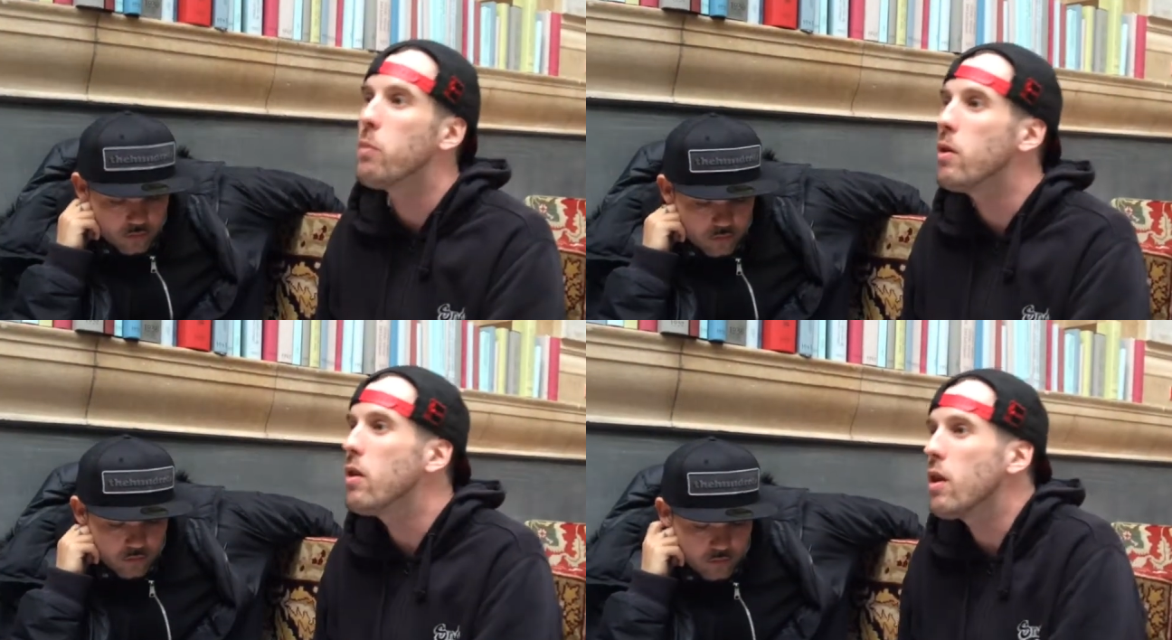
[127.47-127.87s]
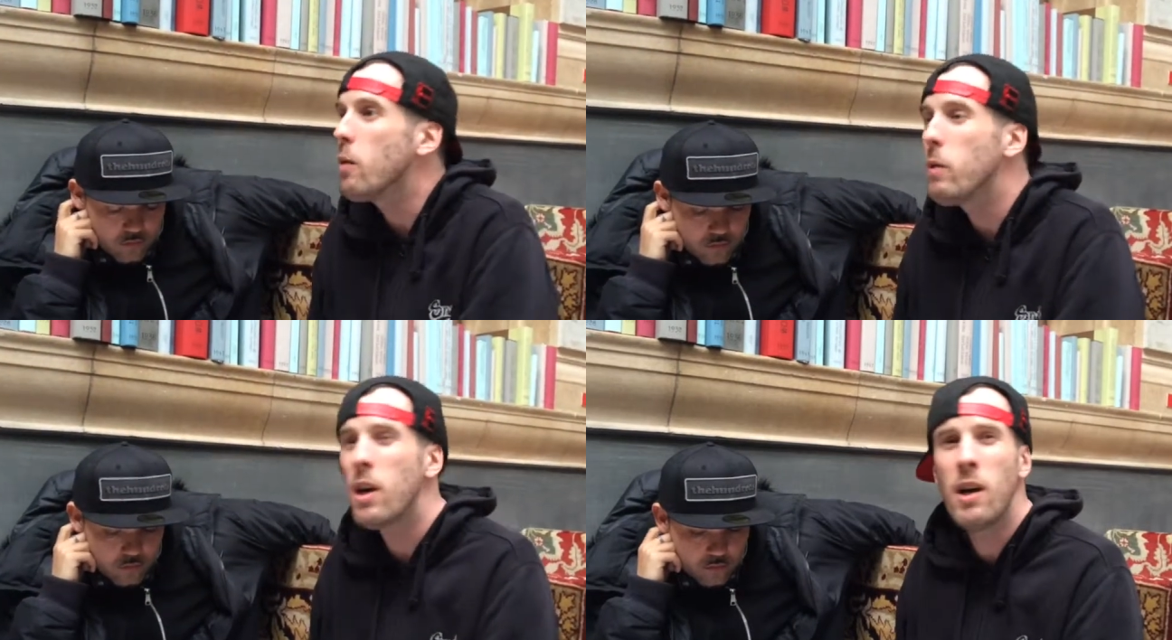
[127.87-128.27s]
Speaker 1: you're going
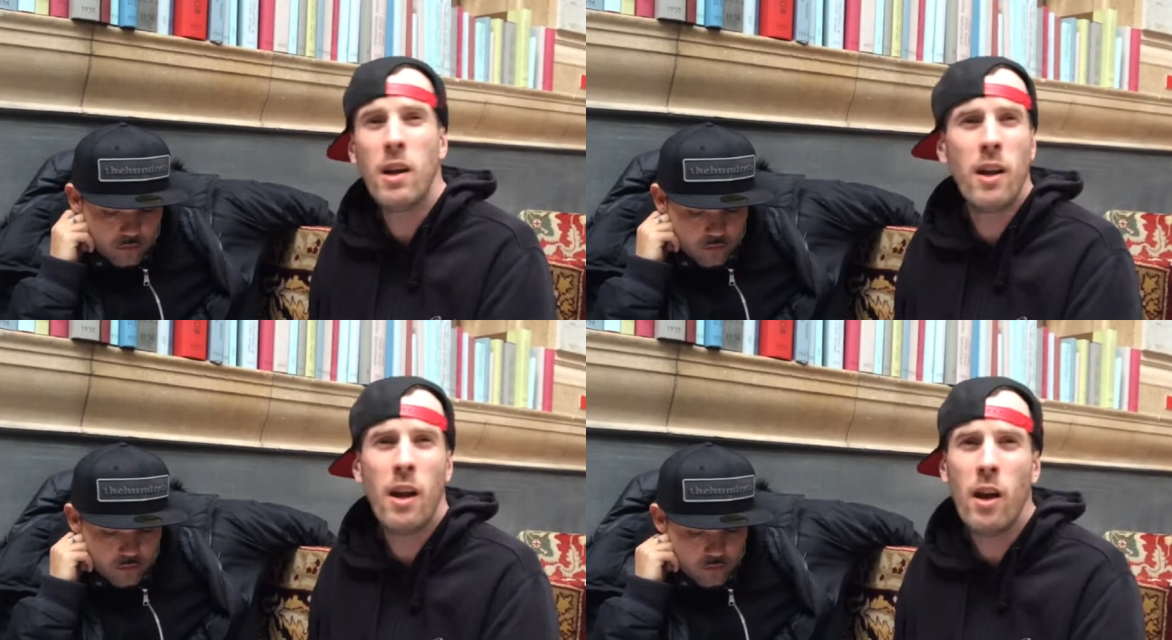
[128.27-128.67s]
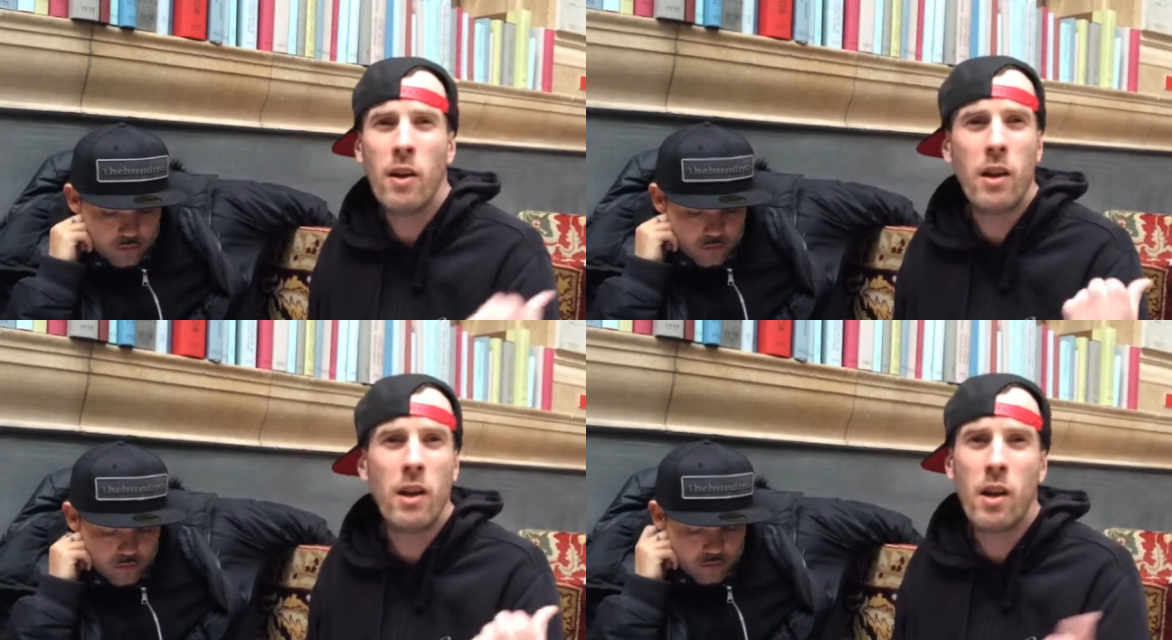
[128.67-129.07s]
to be going in and out,
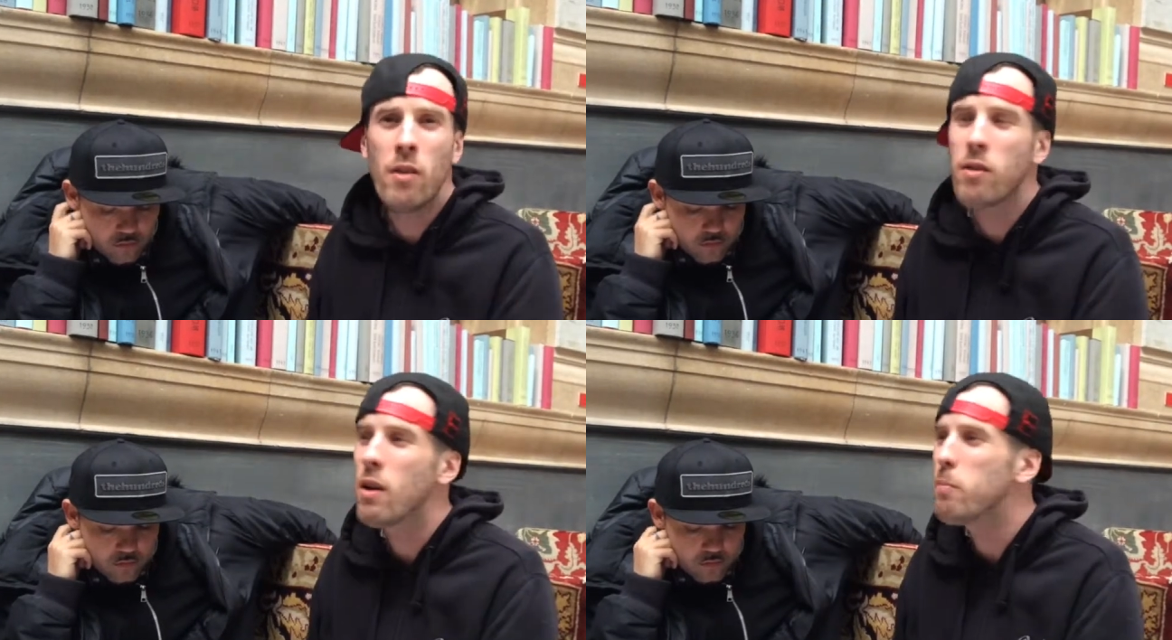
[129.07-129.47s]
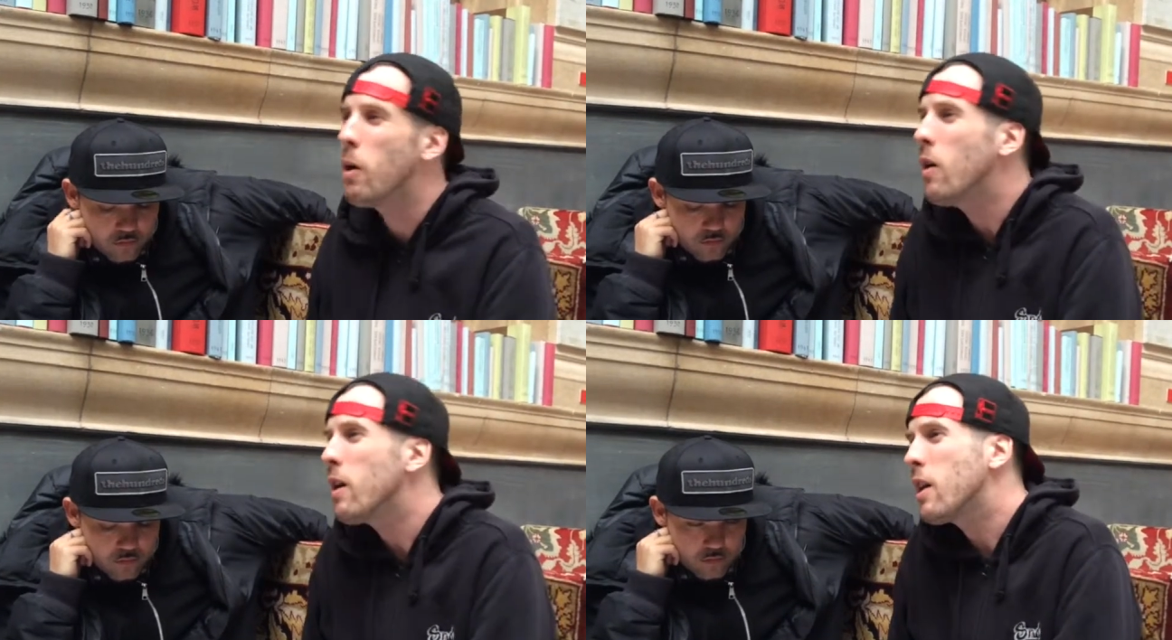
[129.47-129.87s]
you're going to go to the
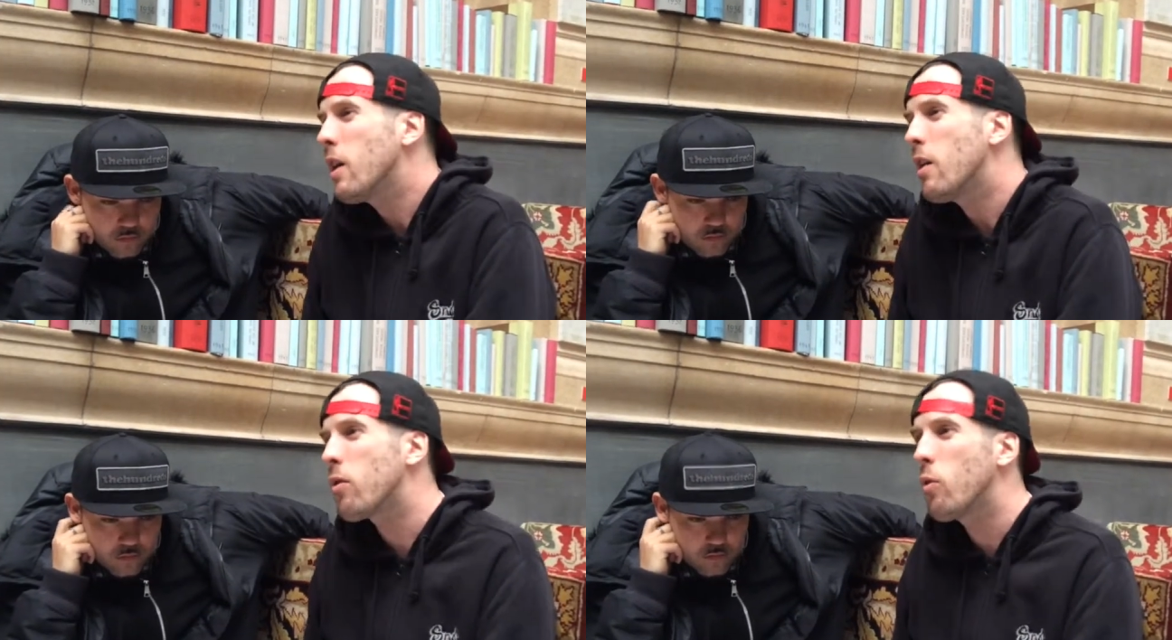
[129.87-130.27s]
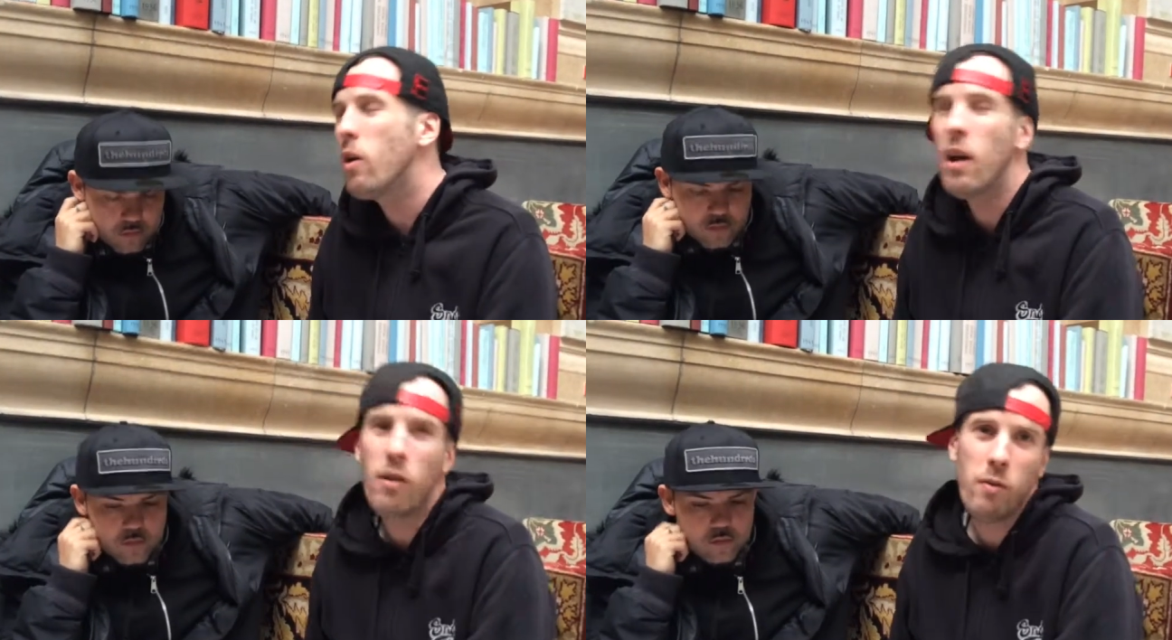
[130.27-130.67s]
bar, you can go to the
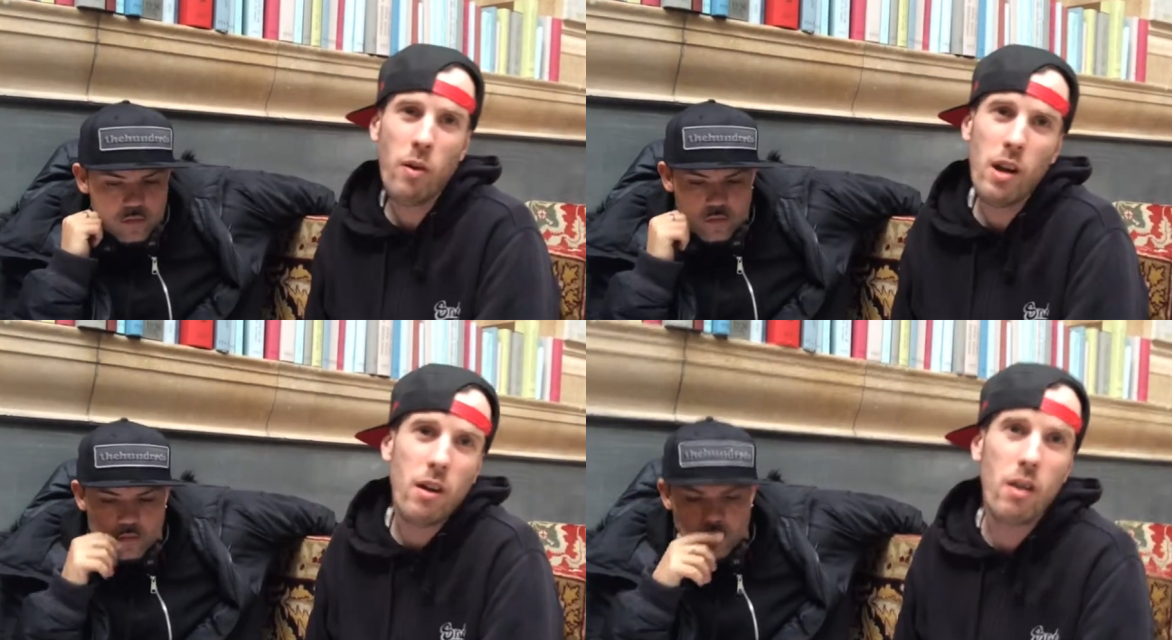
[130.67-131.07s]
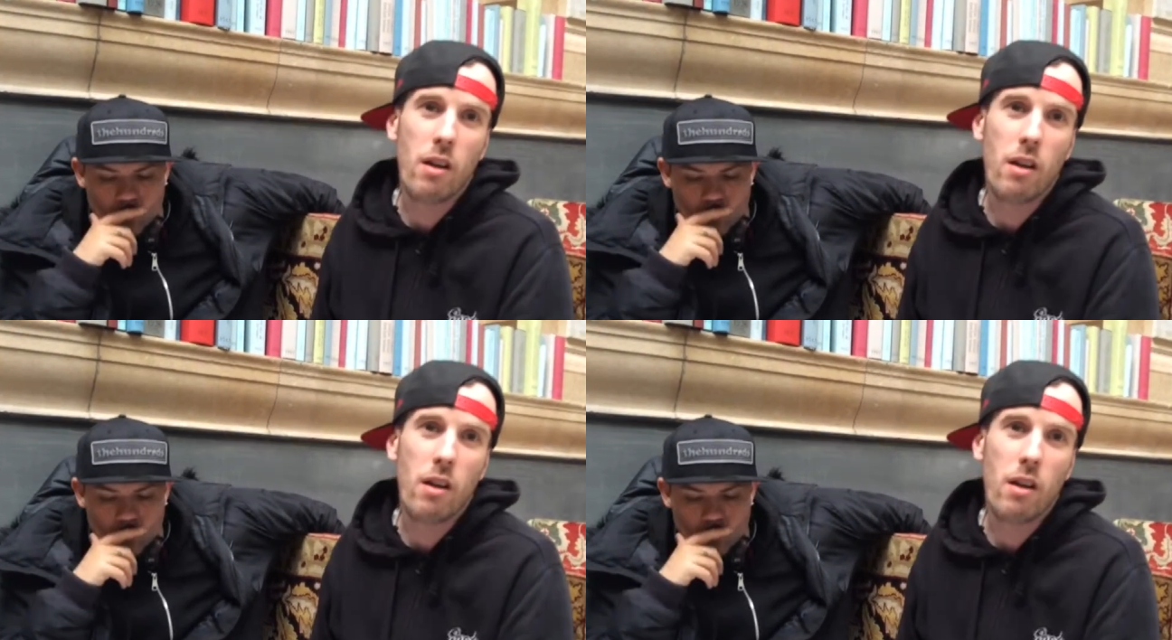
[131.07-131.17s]
toilet every night.